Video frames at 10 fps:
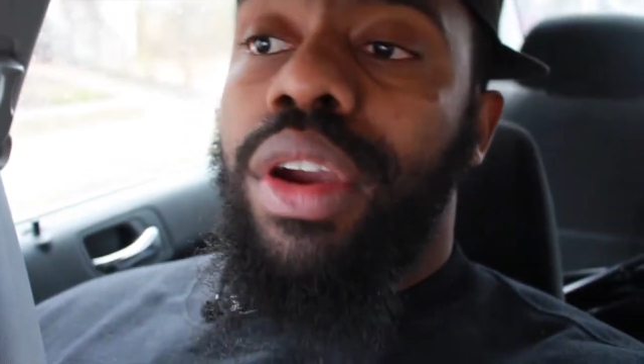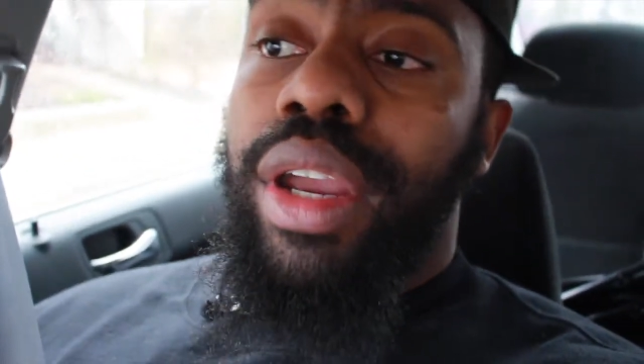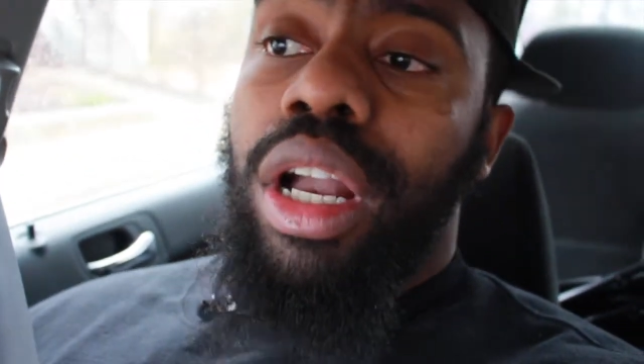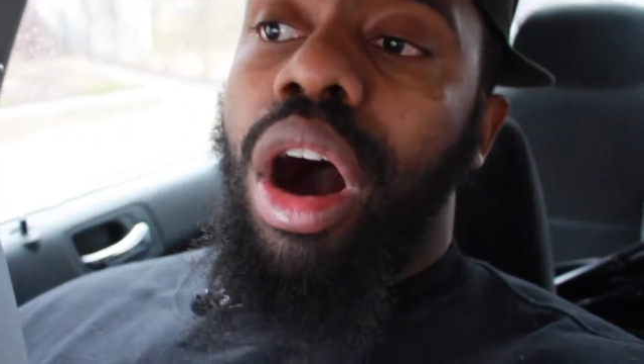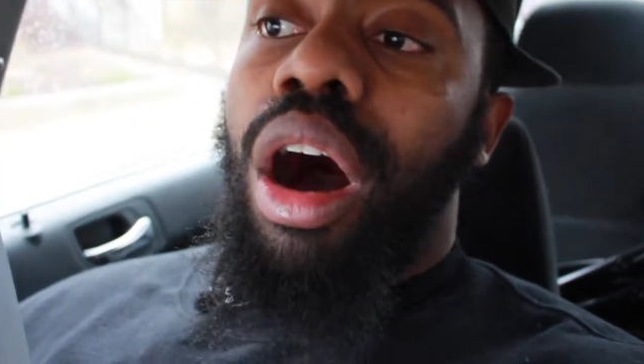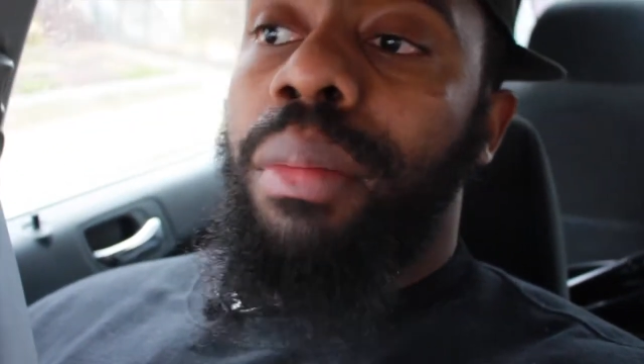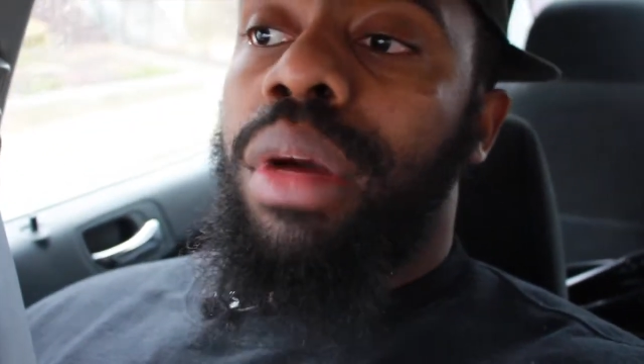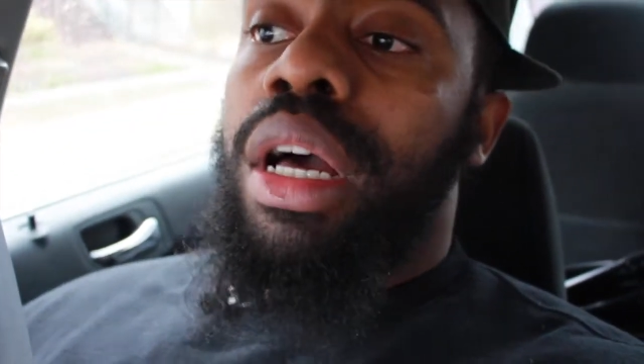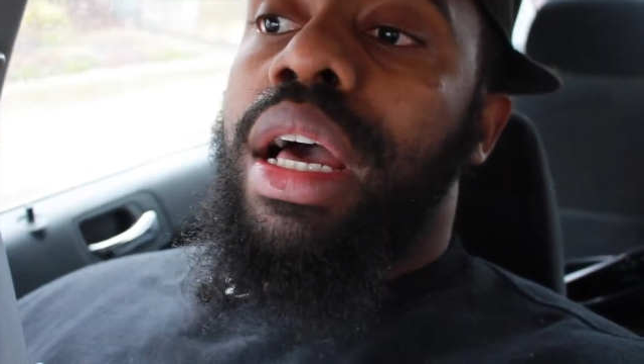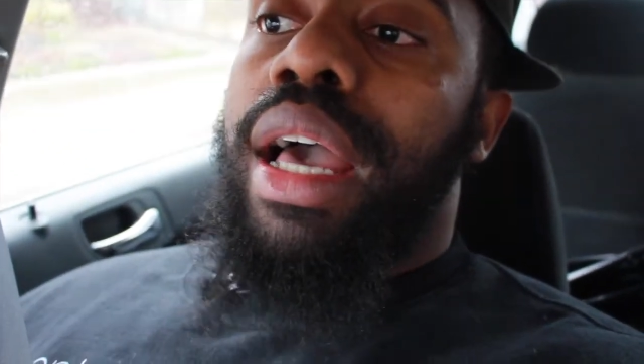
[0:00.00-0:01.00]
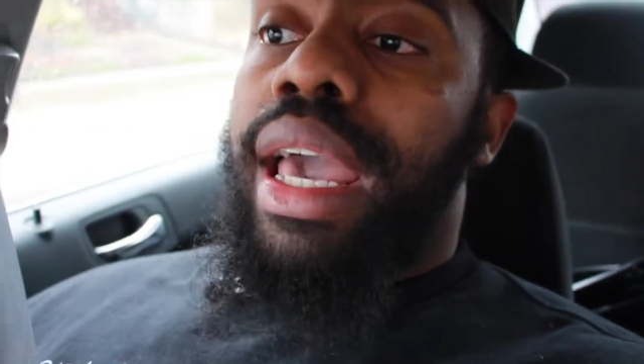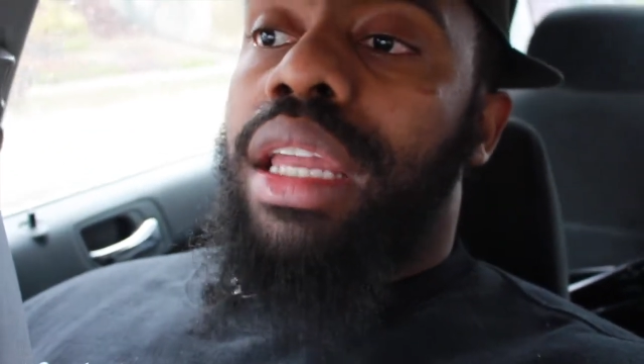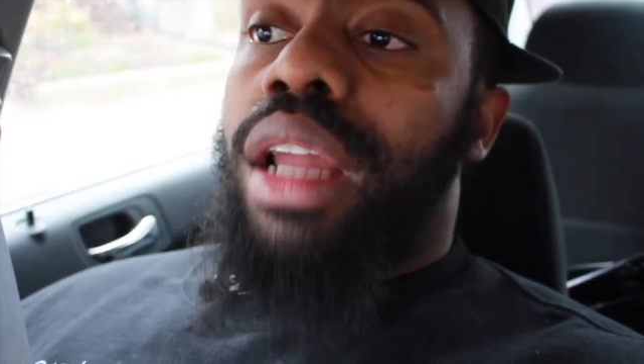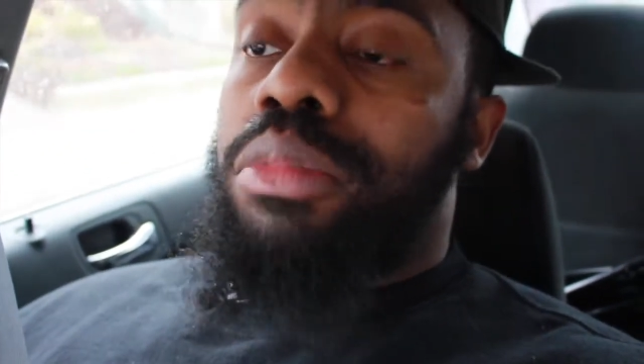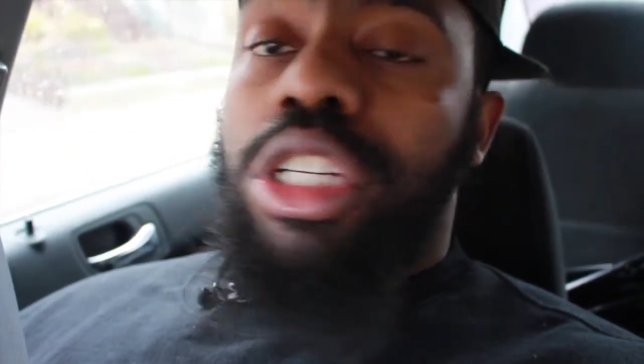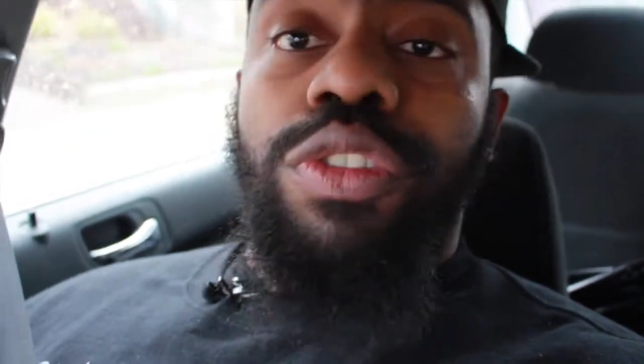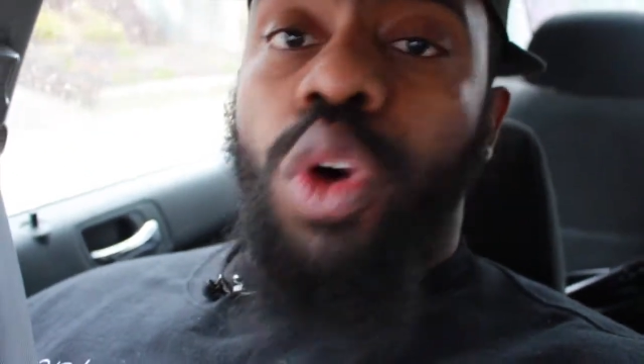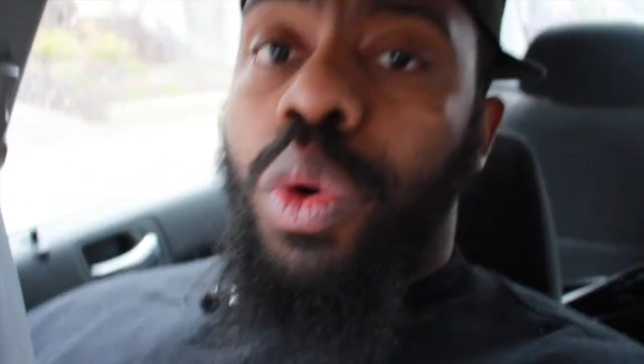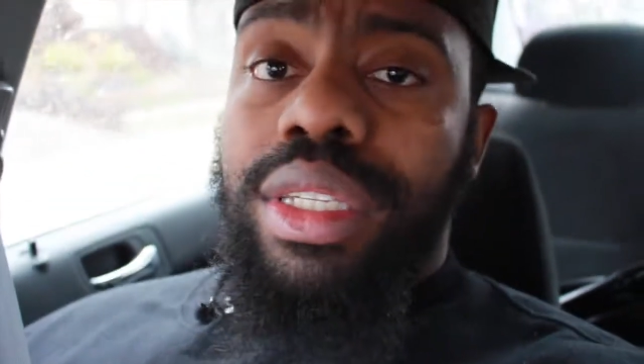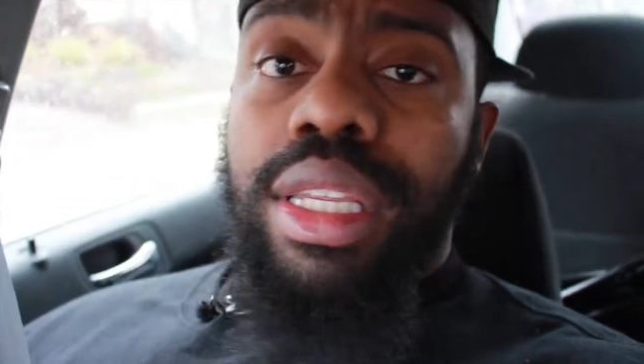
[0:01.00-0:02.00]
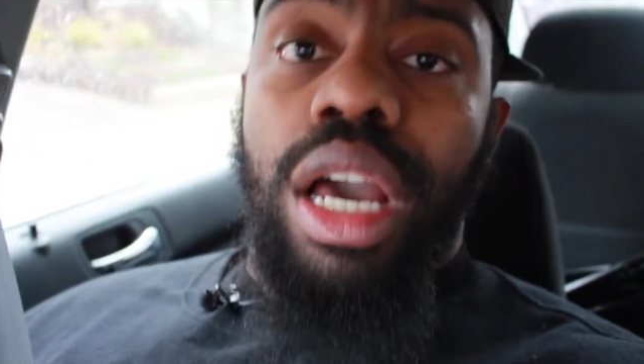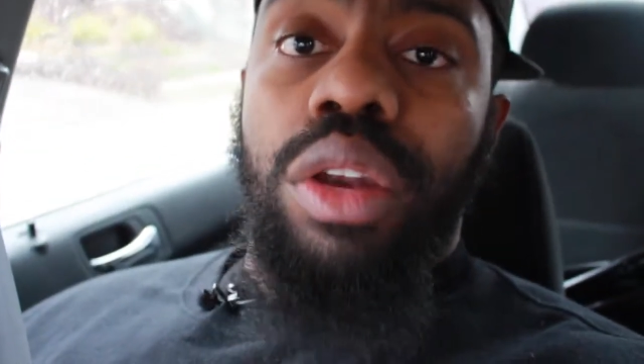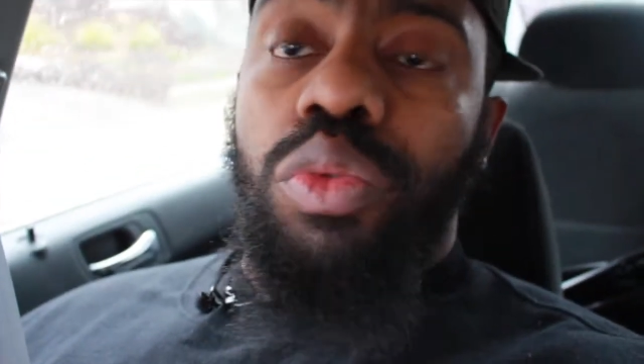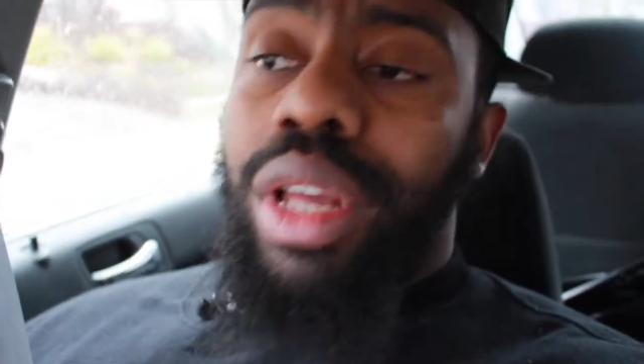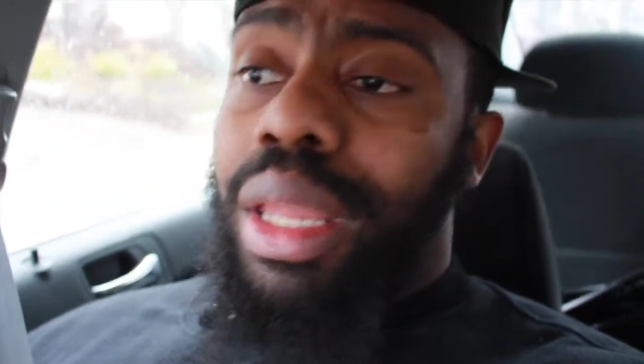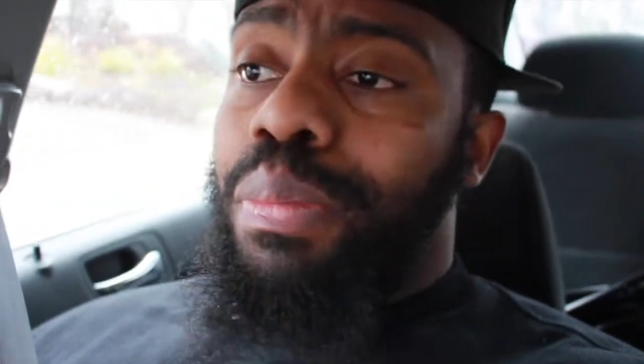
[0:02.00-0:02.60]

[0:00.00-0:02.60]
very calm, and I'm just focusing on really